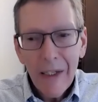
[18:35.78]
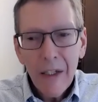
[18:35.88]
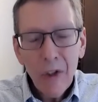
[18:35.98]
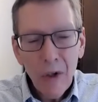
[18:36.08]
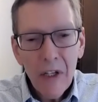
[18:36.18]

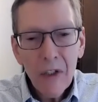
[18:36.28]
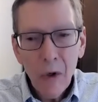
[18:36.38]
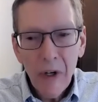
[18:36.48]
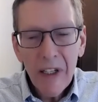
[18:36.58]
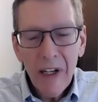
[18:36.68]
So he's
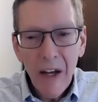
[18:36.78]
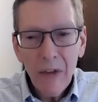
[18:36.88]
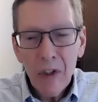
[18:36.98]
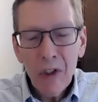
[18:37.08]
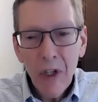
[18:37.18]
already done the
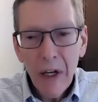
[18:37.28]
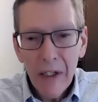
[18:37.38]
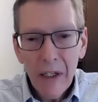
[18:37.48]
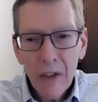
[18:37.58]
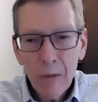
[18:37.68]

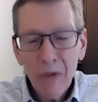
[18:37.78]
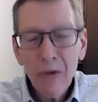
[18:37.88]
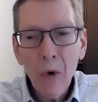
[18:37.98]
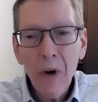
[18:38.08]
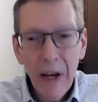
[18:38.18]
studies
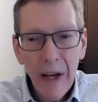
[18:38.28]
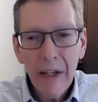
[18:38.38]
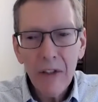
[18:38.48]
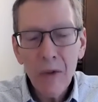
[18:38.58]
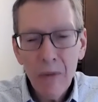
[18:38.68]

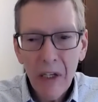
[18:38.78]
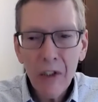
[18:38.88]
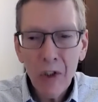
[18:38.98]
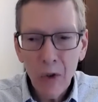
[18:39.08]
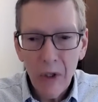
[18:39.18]
beforehand to make
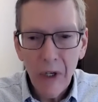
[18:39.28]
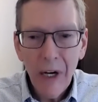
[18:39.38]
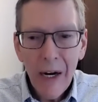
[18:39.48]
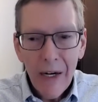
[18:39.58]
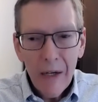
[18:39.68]
sure
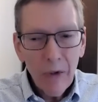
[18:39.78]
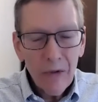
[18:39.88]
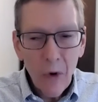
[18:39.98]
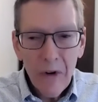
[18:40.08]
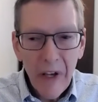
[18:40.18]

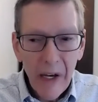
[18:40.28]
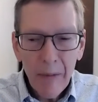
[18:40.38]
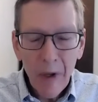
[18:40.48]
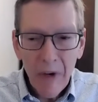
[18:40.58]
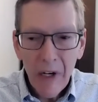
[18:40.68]
before they
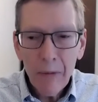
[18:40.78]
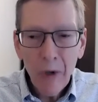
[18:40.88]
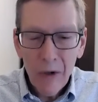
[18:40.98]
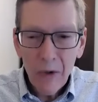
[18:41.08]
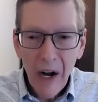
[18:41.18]
implement a
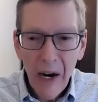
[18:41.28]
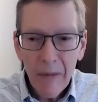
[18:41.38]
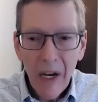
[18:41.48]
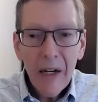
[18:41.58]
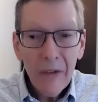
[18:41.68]
program,
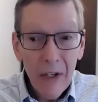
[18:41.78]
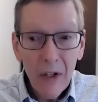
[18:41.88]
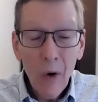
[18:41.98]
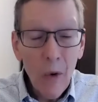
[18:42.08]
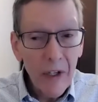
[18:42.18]
they
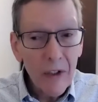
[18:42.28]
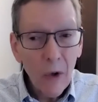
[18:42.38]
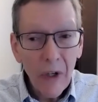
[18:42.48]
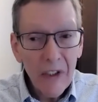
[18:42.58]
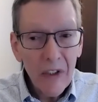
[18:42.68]
know what it's
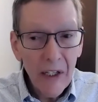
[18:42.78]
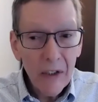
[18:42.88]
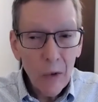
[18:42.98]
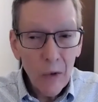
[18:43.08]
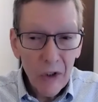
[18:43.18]
going to take
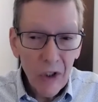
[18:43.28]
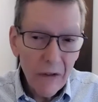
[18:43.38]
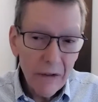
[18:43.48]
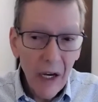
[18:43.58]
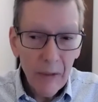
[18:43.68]
to achieve
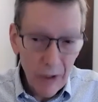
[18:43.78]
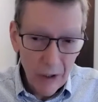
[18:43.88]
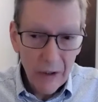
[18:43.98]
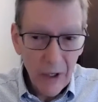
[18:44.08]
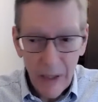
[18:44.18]
that
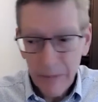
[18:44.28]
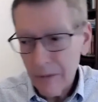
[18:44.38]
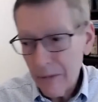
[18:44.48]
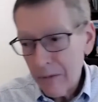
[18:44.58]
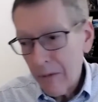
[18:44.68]
program.
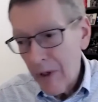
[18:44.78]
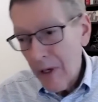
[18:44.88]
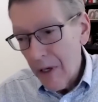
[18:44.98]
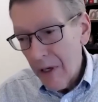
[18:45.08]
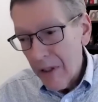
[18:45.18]

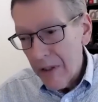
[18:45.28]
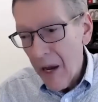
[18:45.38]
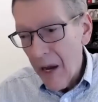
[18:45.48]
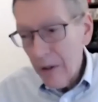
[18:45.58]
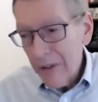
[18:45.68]

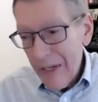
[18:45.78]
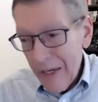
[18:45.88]
Now,